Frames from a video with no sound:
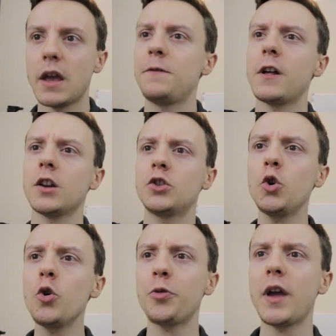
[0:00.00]
If there are
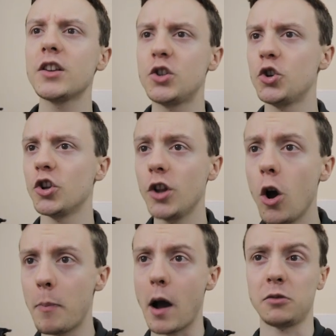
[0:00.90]
two things you should
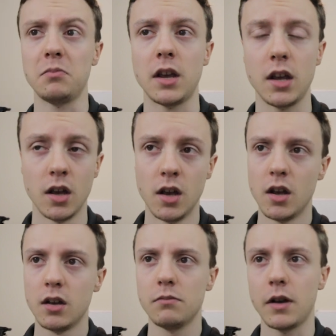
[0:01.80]
know about me,
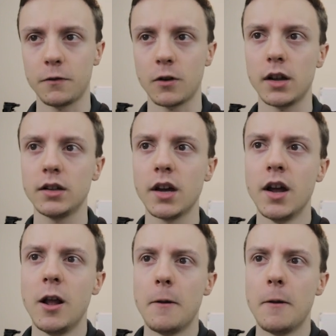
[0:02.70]
my friend,